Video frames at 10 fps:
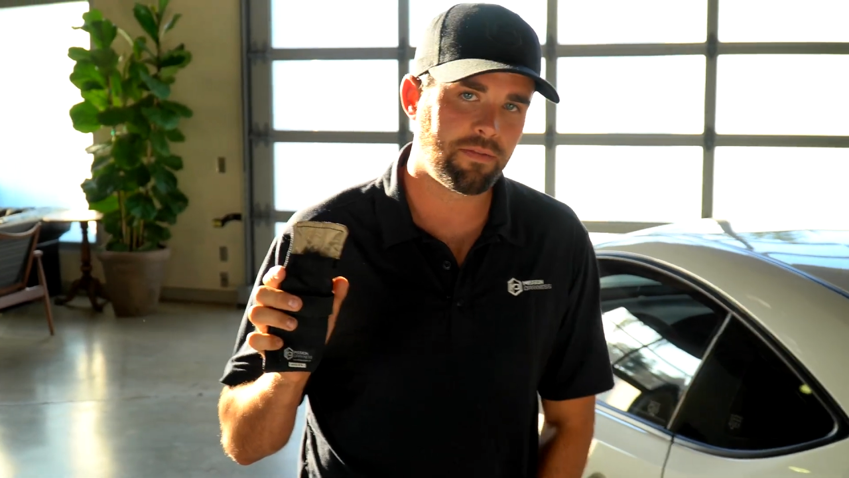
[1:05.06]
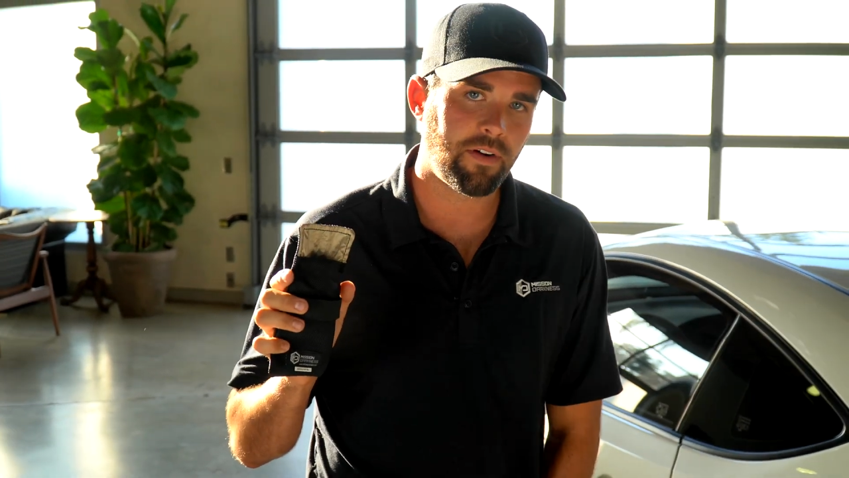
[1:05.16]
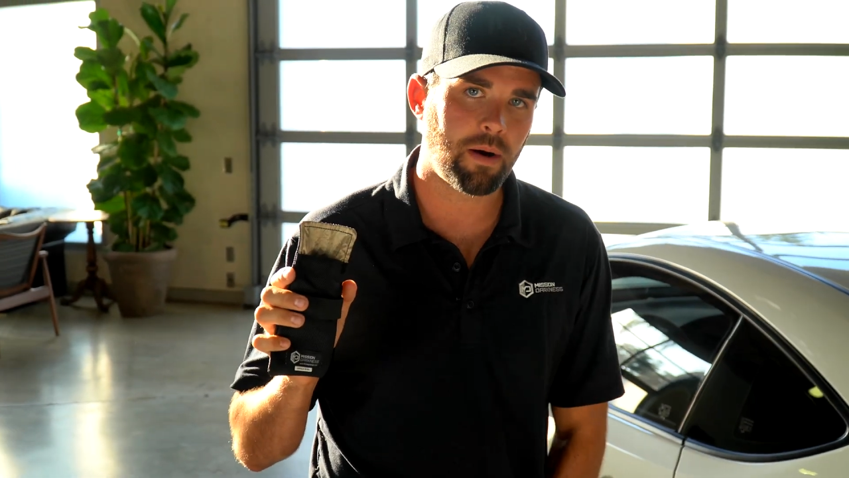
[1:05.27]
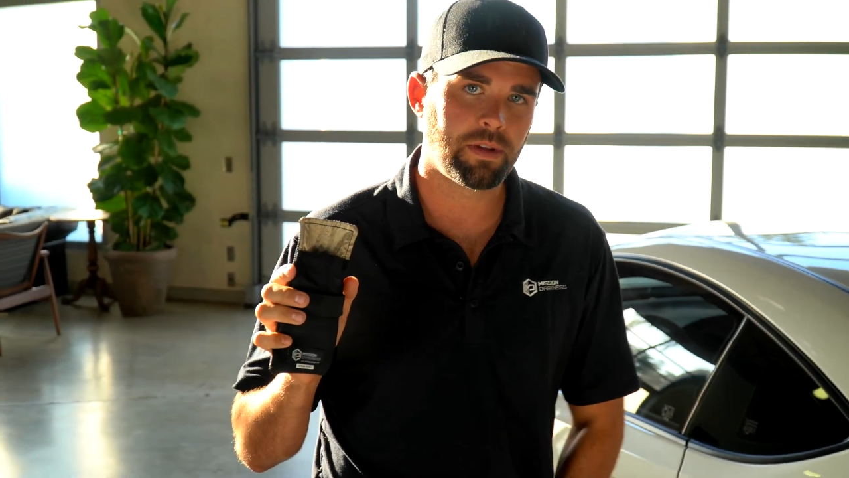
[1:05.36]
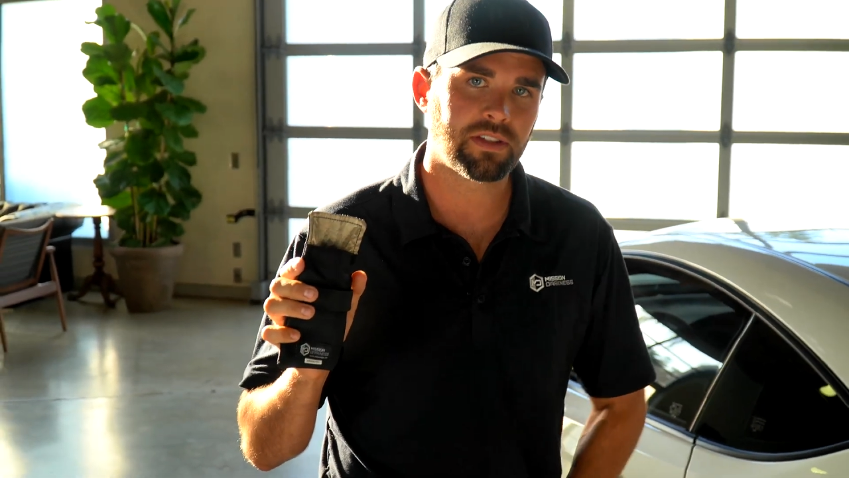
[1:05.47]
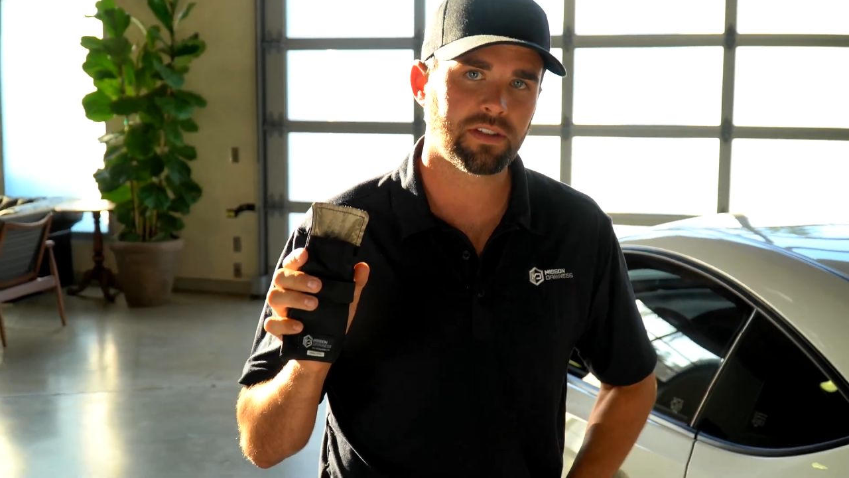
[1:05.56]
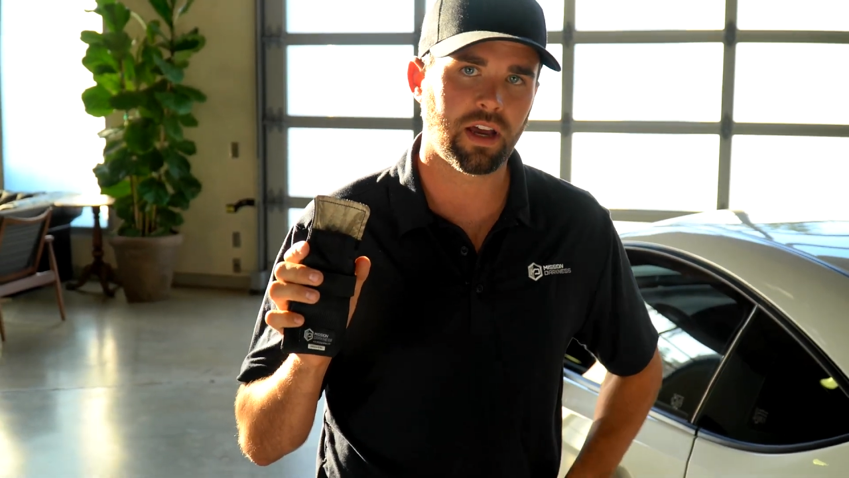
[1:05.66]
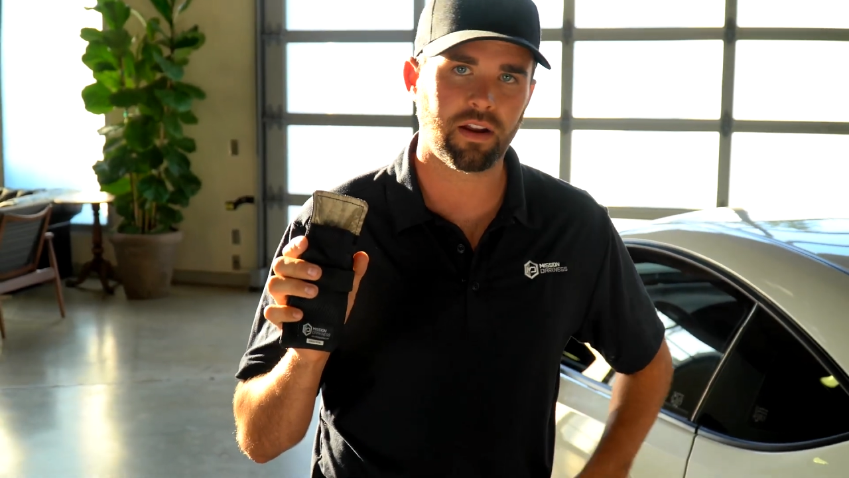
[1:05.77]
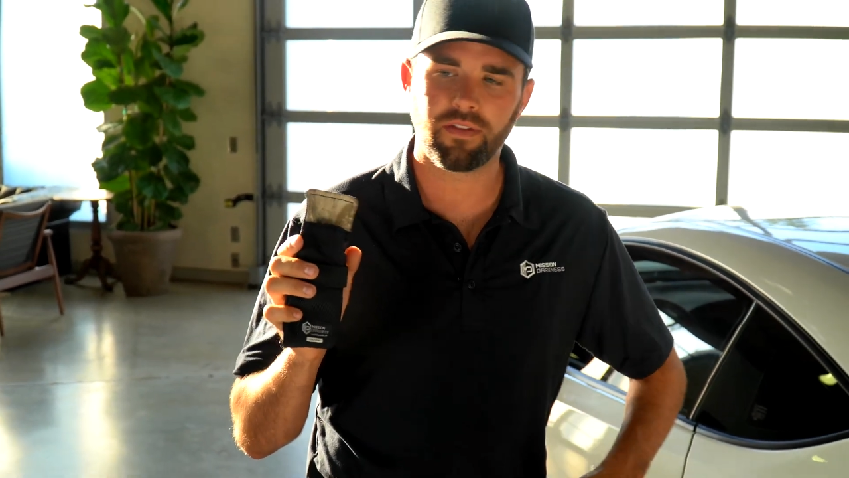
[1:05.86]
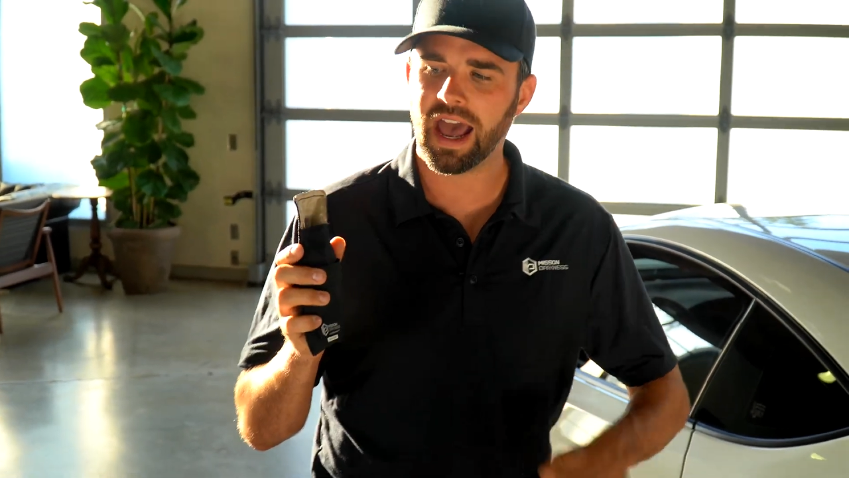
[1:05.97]
fob inside
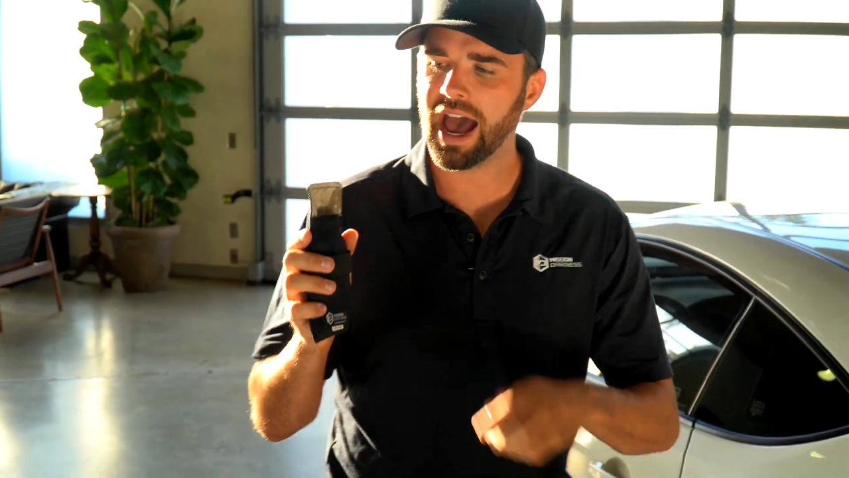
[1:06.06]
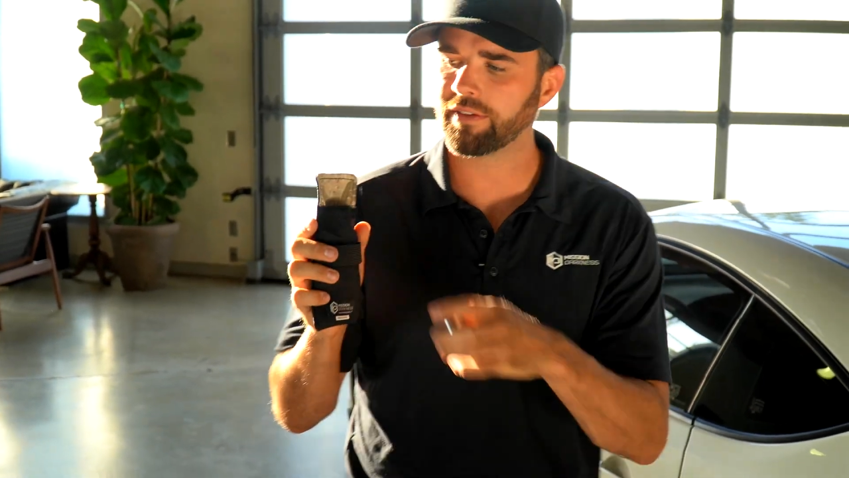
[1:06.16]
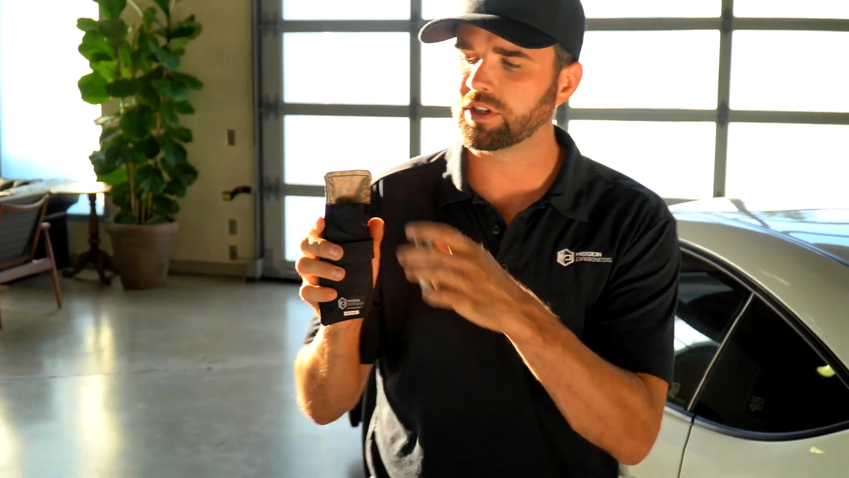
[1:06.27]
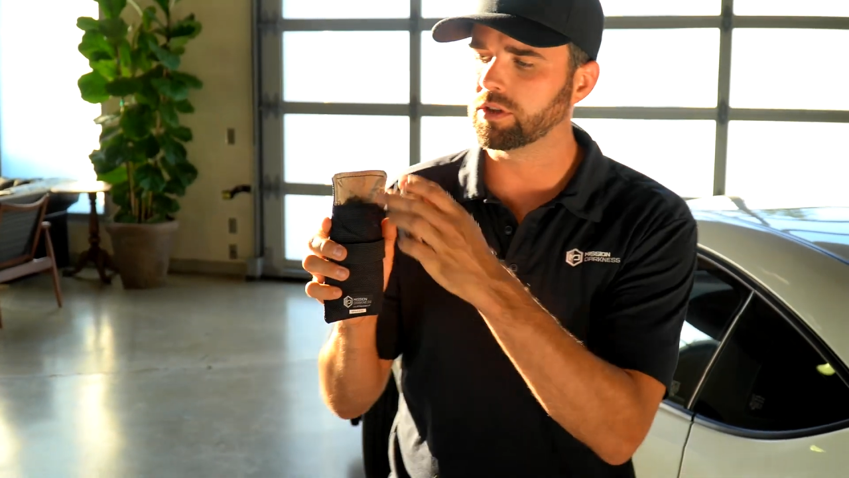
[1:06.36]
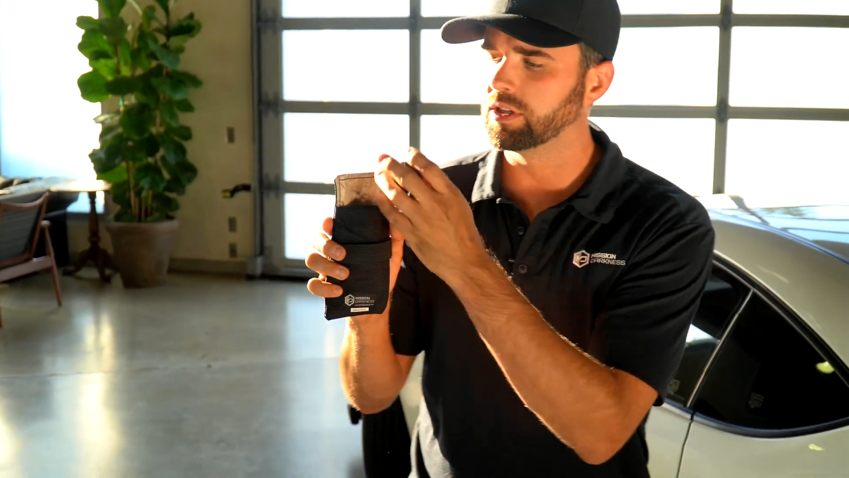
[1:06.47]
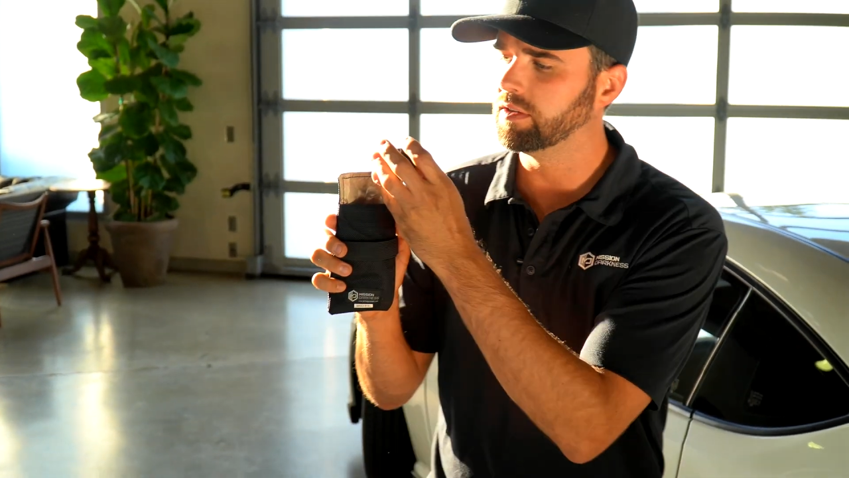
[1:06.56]
of after you leave